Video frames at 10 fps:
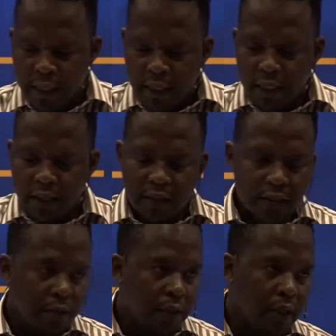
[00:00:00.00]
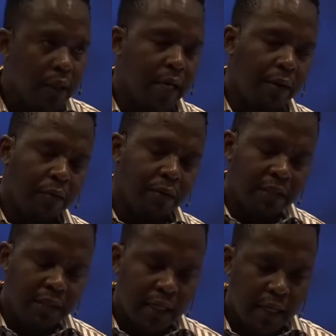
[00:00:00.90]
Ecosystem
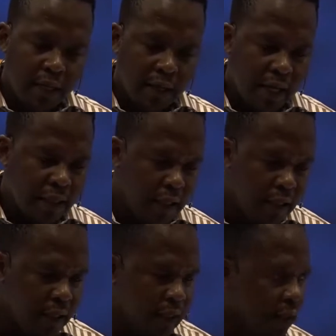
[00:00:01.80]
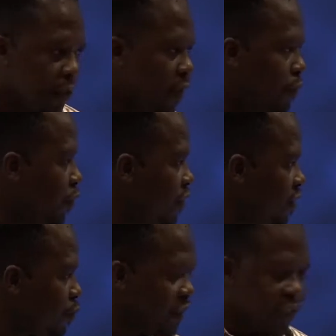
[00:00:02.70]
enablement. I think the
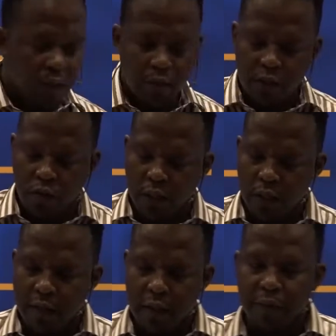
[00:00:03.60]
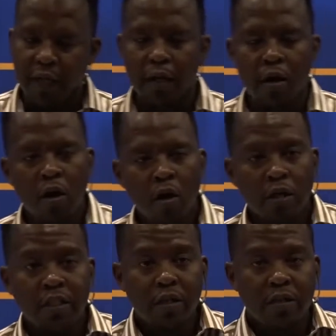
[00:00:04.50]
previous presenter was talking about being
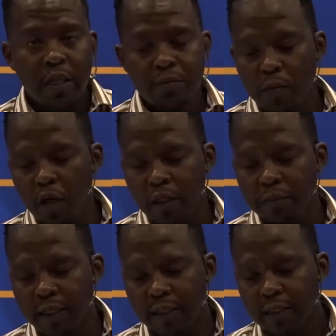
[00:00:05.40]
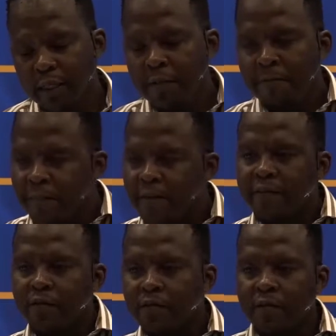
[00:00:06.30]
on Geotab's Marketplace.
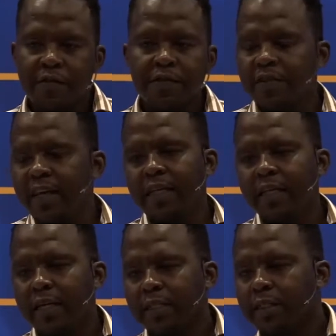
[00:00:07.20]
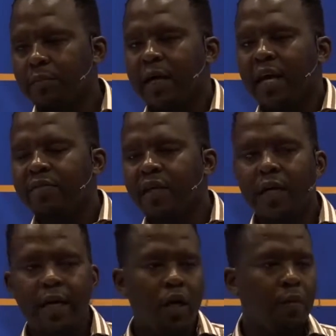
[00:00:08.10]
This is exactly that. It's about
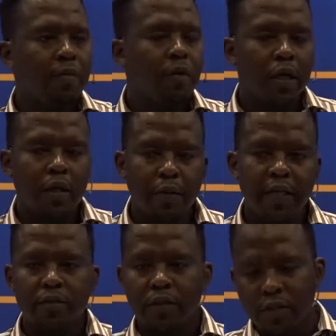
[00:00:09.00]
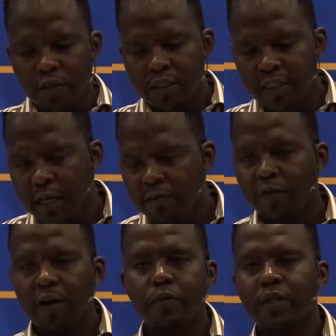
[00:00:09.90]
having a common marketplace which is using the same
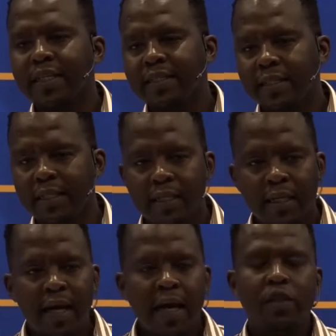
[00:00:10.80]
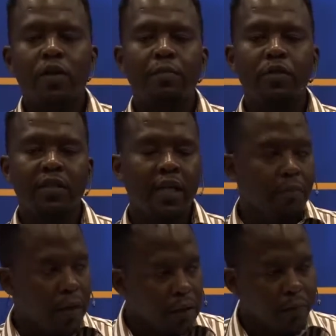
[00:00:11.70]
frameworks underneath, and you're able to sell
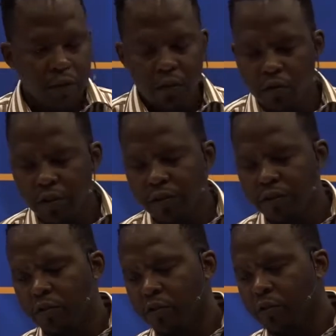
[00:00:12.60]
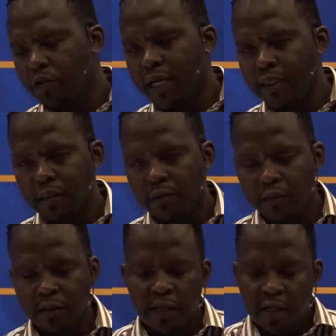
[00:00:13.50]
multiple solutions to
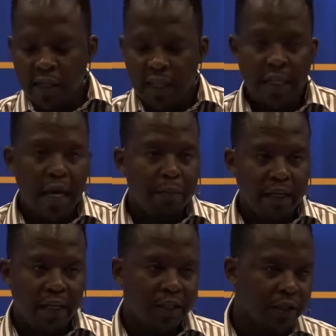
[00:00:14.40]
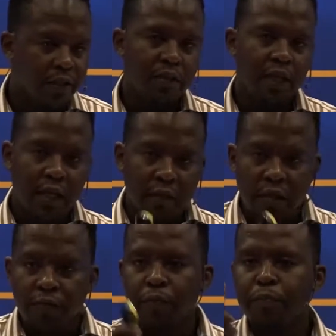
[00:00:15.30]
customers. Then the applications.
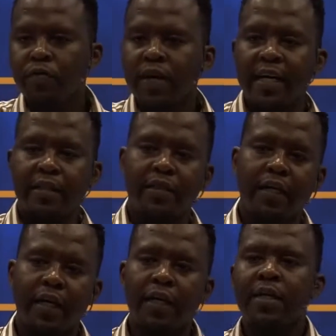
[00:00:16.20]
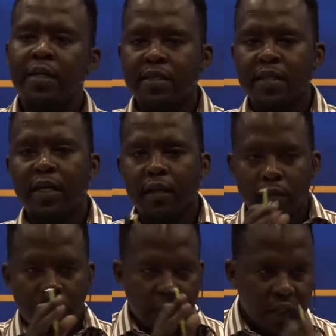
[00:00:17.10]
Different providers here
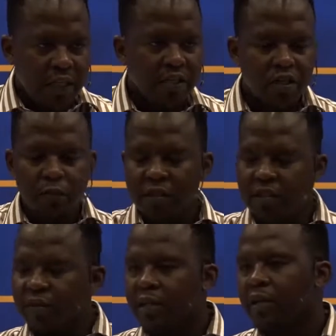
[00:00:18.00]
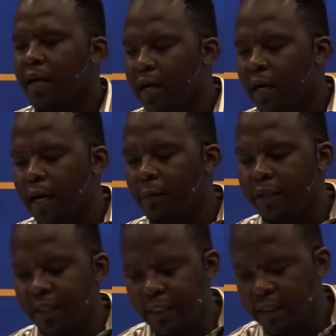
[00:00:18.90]
sell industry-specific
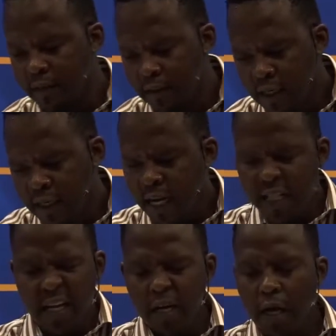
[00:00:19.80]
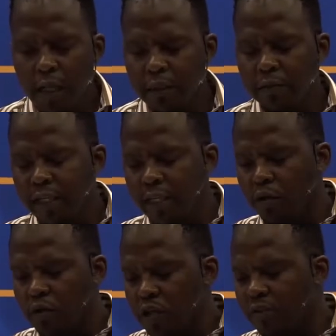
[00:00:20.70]
applications. And then ultimately
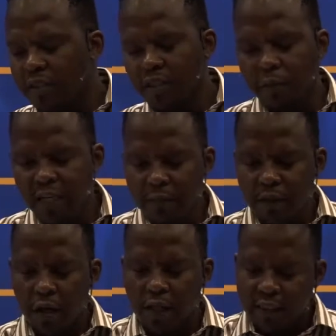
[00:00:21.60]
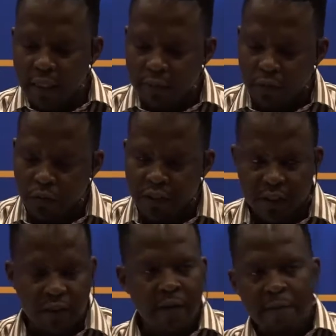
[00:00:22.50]
your services become the last element, which
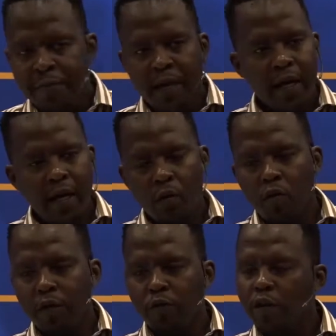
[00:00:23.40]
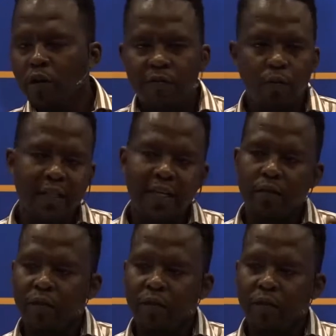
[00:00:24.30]
is What do you offer with that?